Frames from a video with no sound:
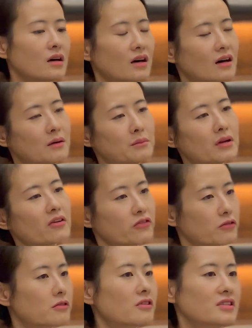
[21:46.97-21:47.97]
But of
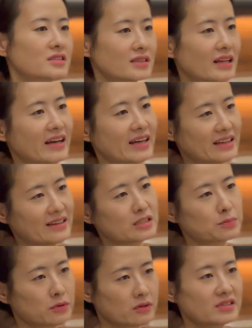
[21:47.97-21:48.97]
course, like in this
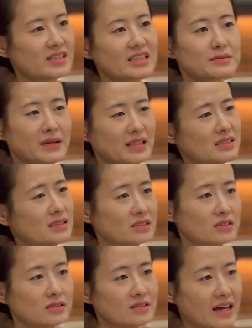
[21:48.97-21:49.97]
process, many things
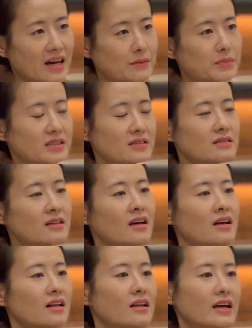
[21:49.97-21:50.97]
could happen,
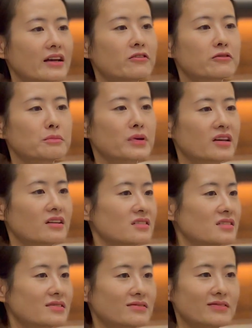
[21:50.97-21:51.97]
like
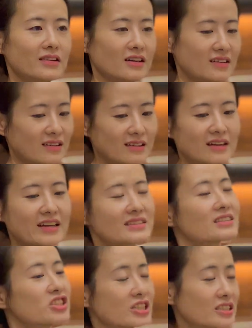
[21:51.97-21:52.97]
because like
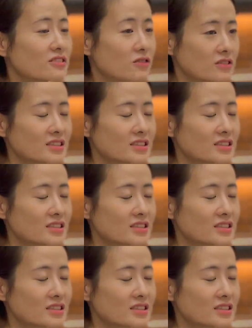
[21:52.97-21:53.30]
the changes for